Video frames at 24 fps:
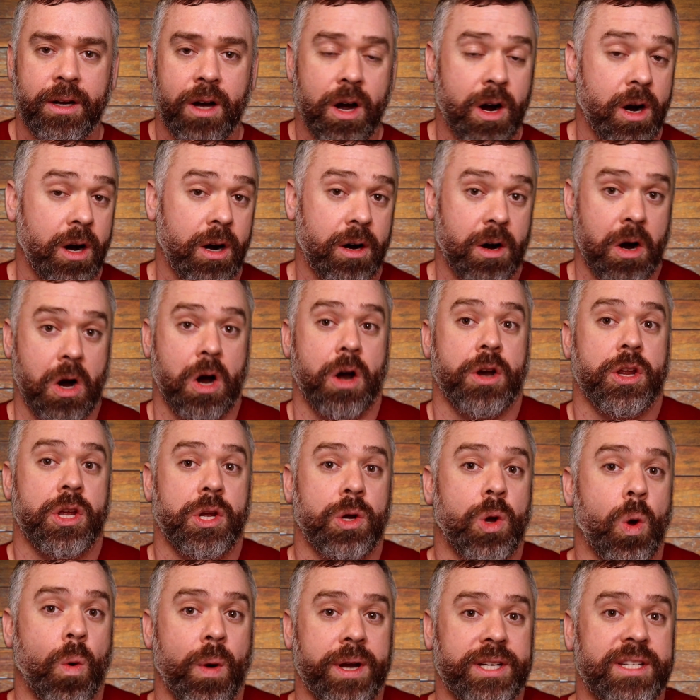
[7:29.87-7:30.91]
Are
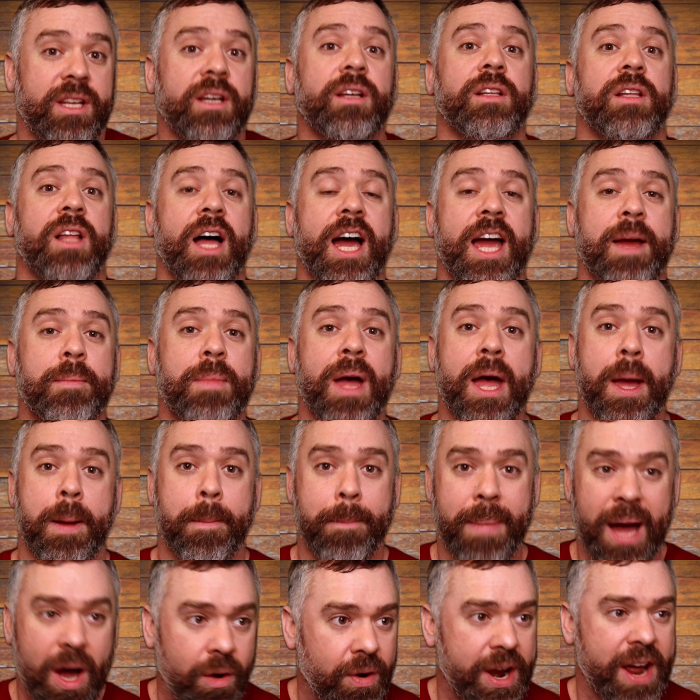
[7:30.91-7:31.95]
you going to climb
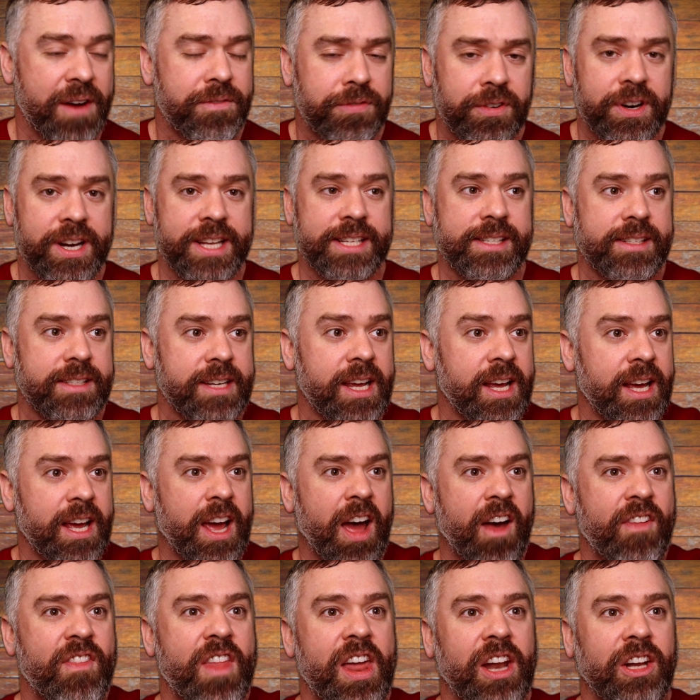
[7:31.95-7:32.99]
Mount Everest
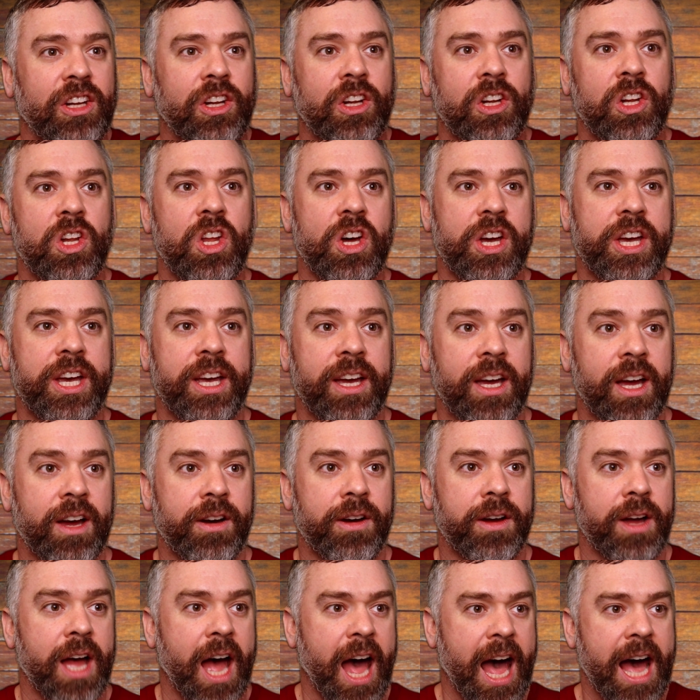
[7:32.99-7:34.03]
and then look
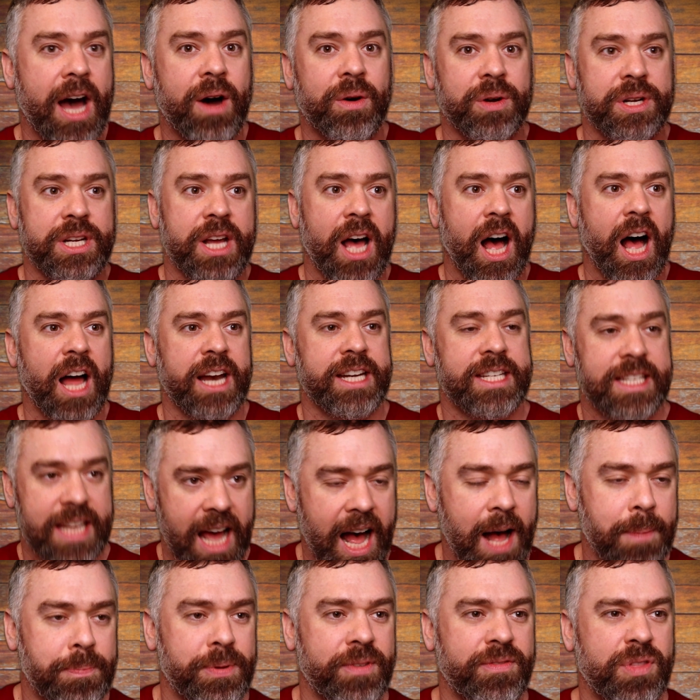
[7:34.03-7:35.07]
out on
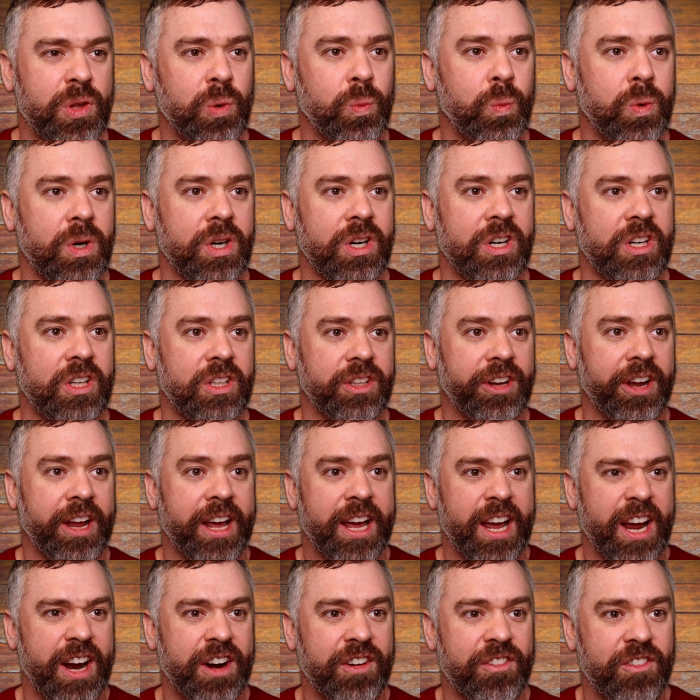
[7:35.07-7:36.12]
top of the world
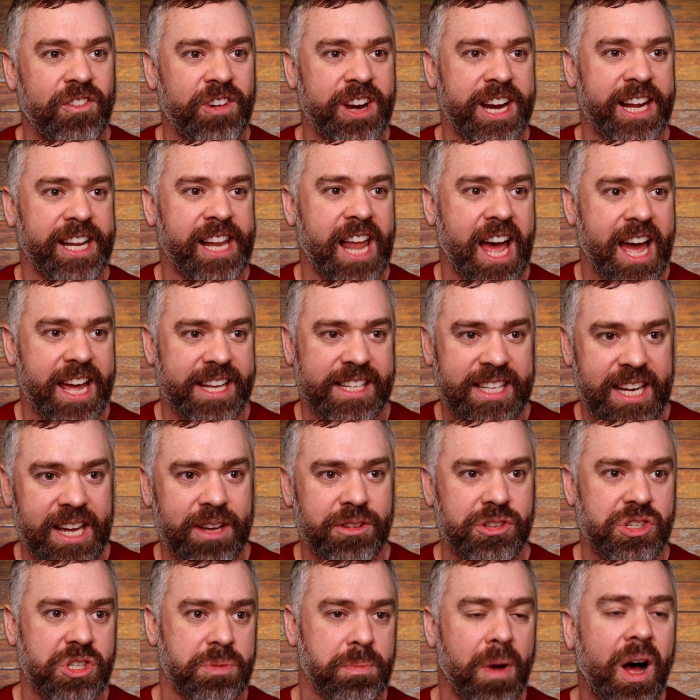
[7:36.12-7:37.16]
and realize
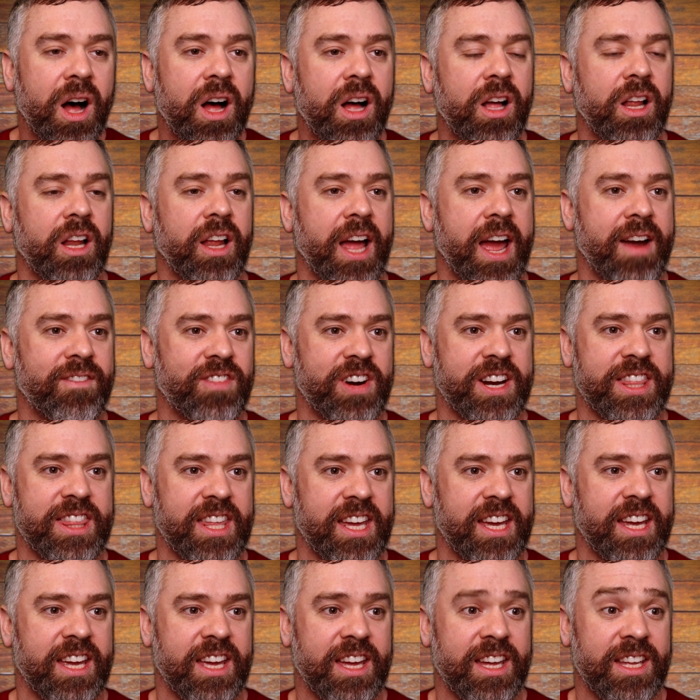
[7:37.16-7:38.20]
how small
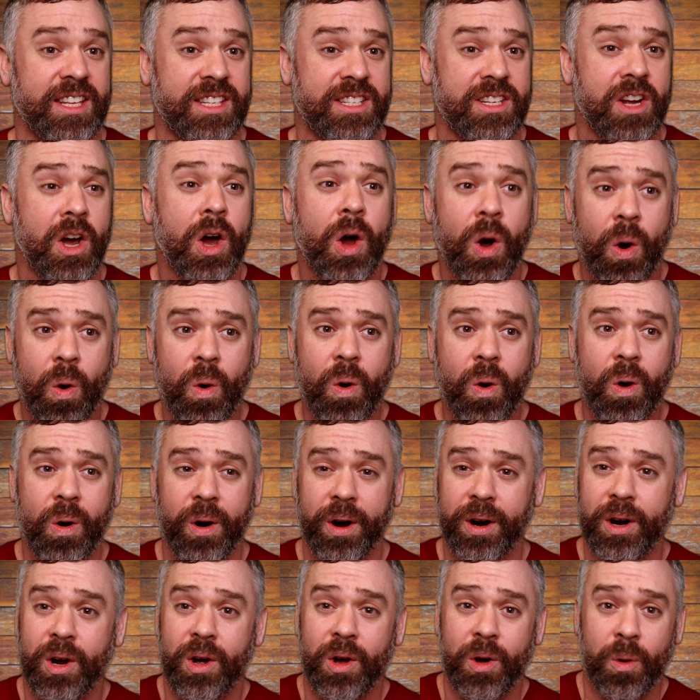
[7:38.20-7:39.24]
everything is?
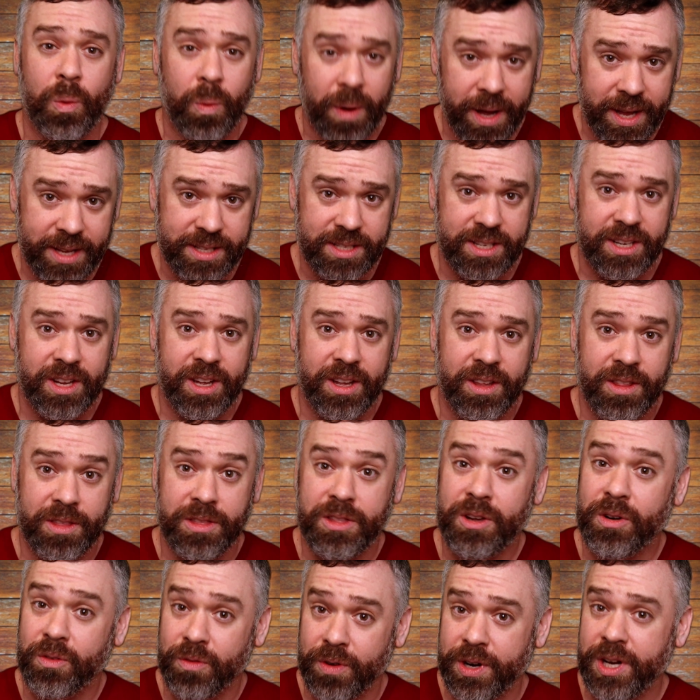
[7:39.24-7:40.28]
Or was
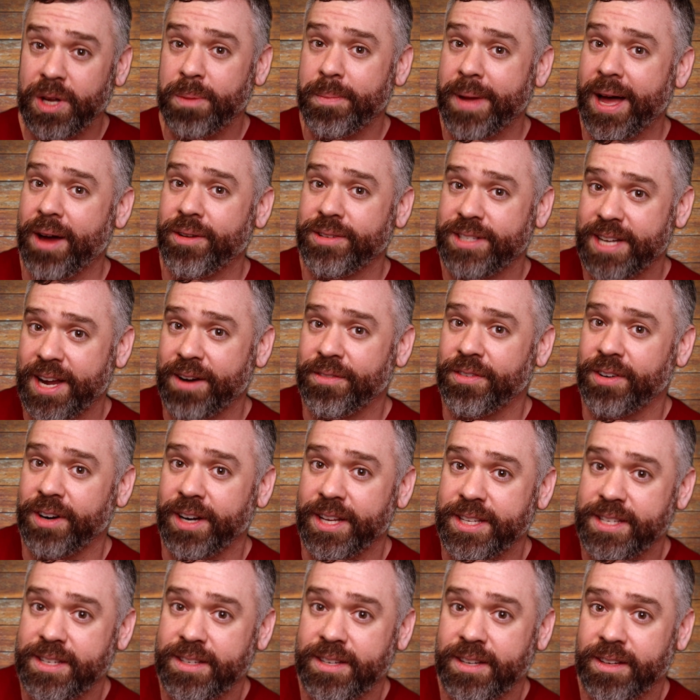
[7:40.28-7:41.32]
the real Mount
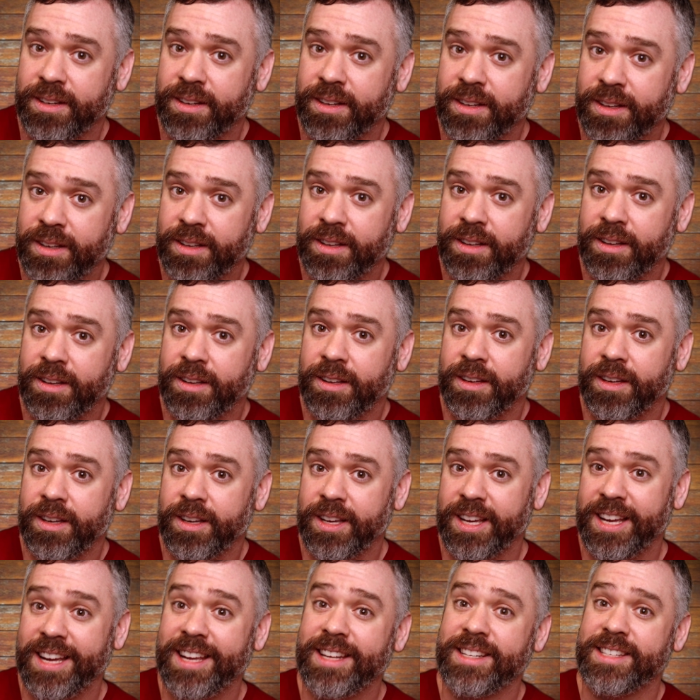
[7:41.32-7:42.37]
Everest
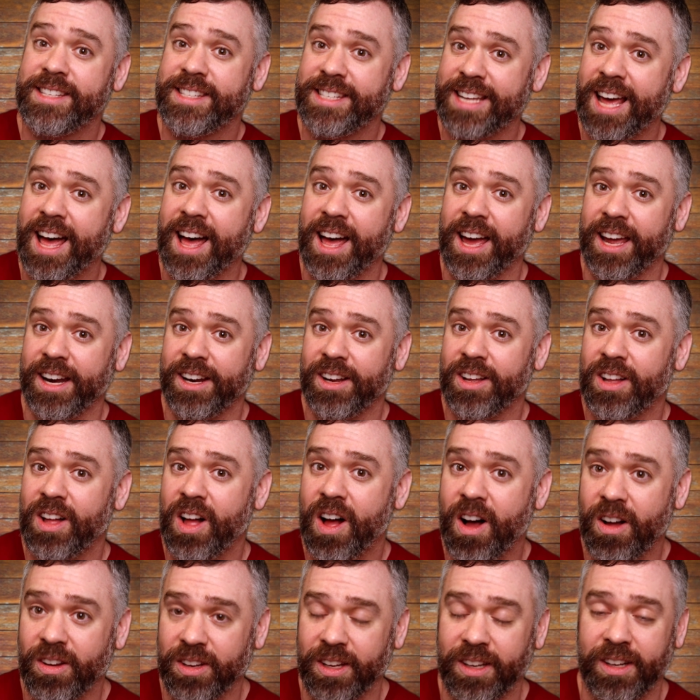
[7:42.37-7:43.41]
inside
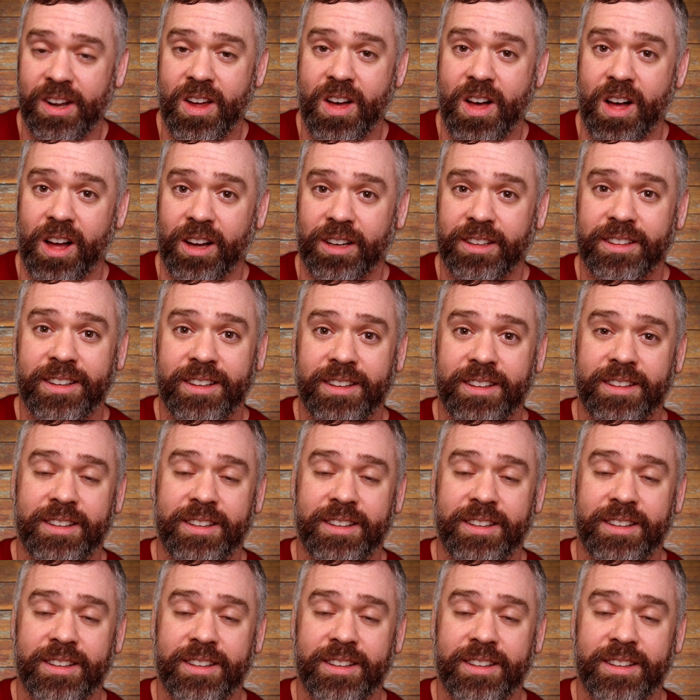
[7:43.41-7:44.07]
all along?